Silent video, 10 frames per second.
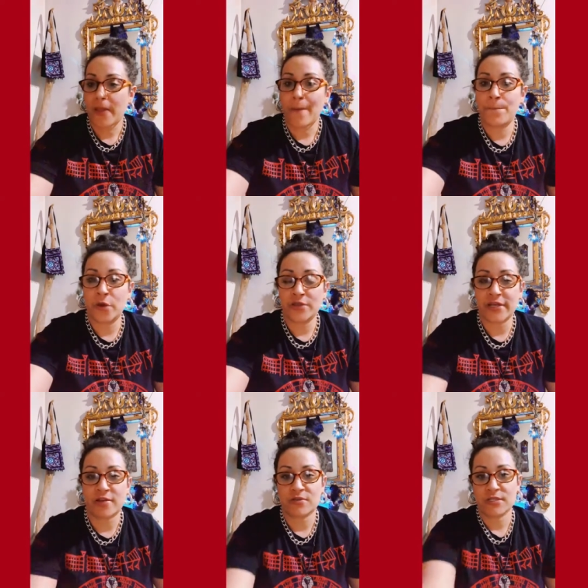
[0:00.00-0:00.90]
book that
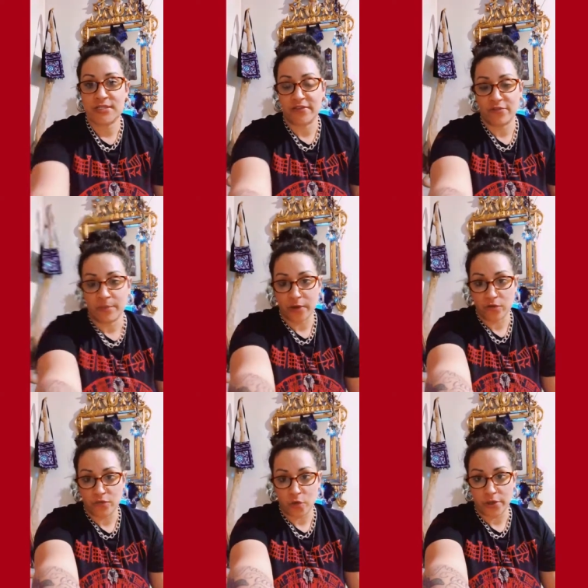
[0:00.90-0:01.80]
I received from Michael
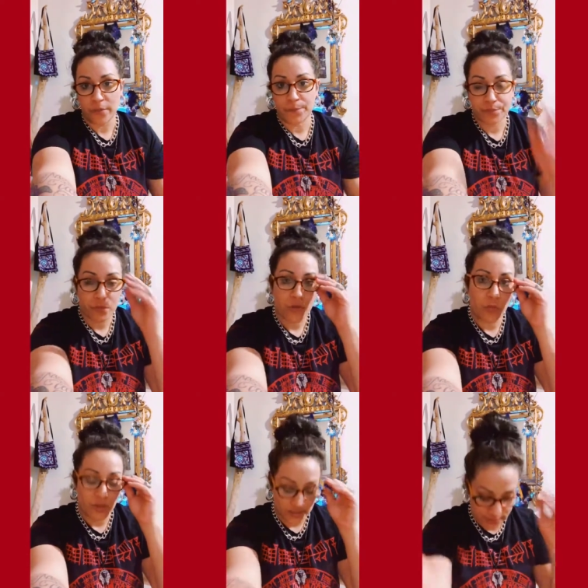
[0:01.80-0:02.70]
Ford
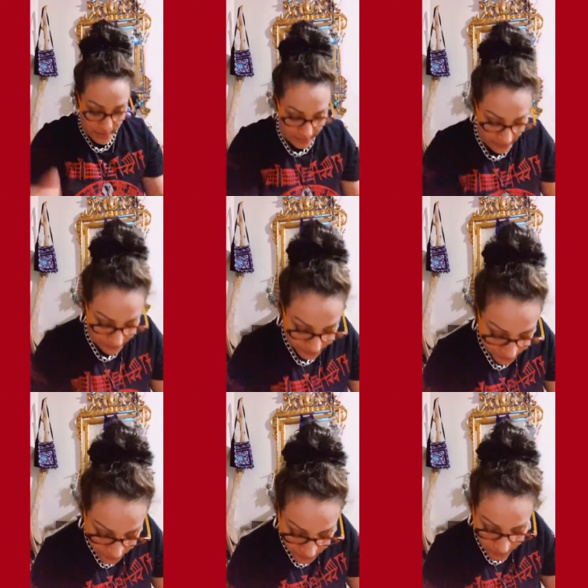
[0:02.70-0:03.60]
was, um,
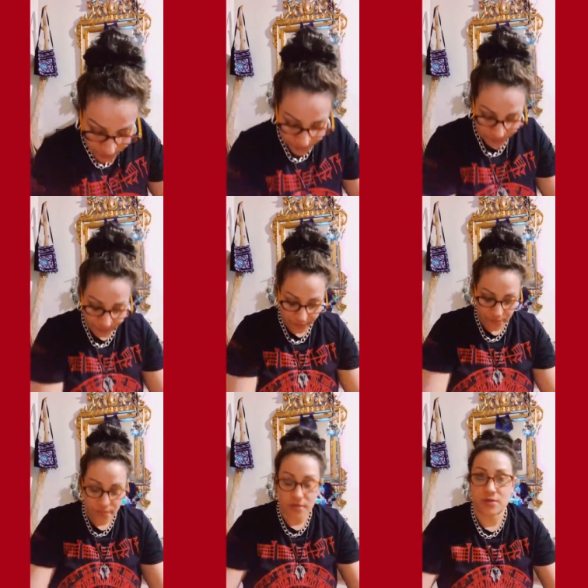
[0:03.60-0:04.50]

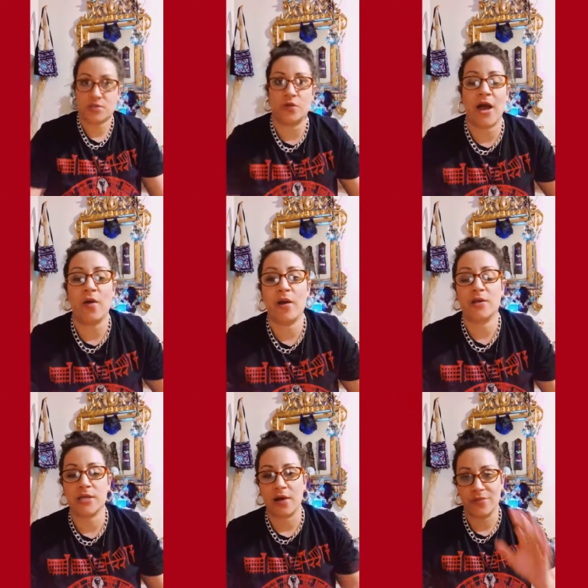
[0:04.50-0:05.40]
so how,
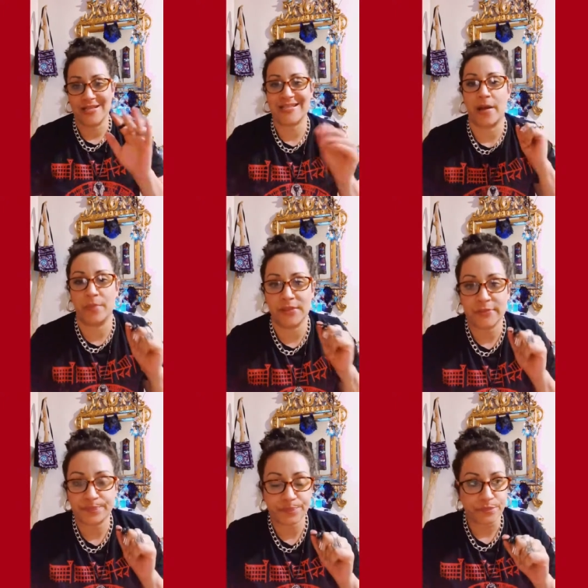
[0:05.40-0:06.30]
how this happened
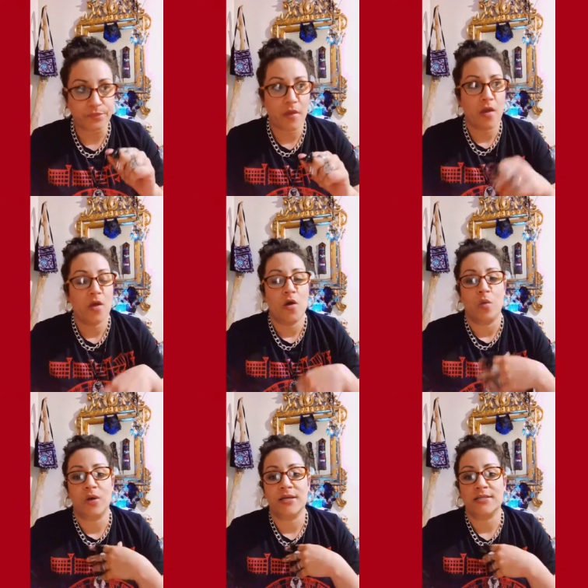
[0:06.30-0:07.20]

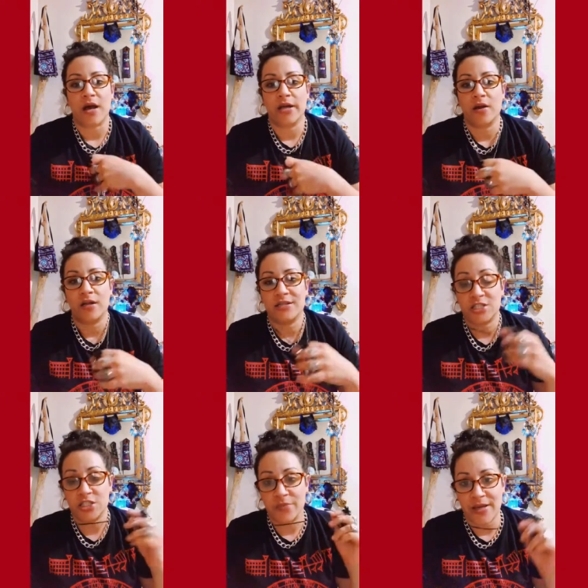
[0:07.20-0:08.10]
was I got the
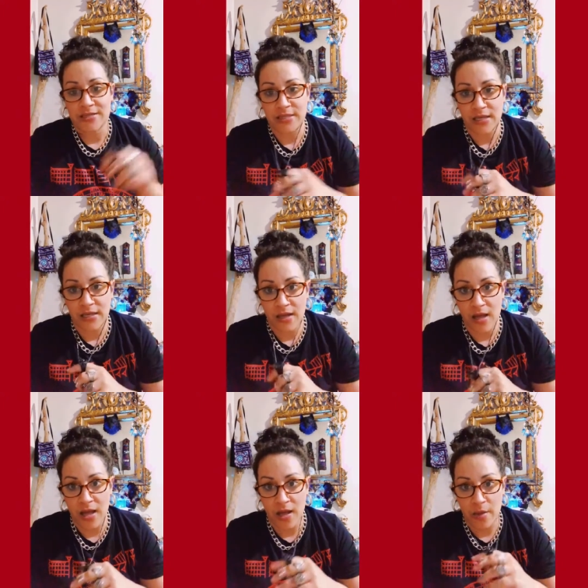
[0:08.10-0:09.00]
Shemyaza
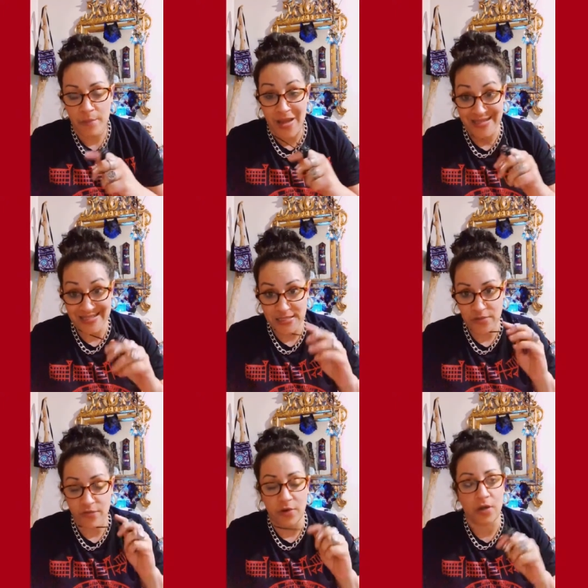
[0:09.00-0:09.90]
uh, pendant
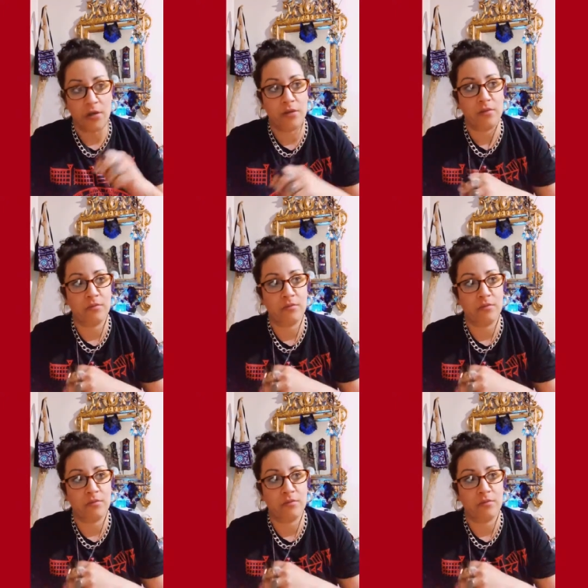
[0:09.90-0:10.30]
from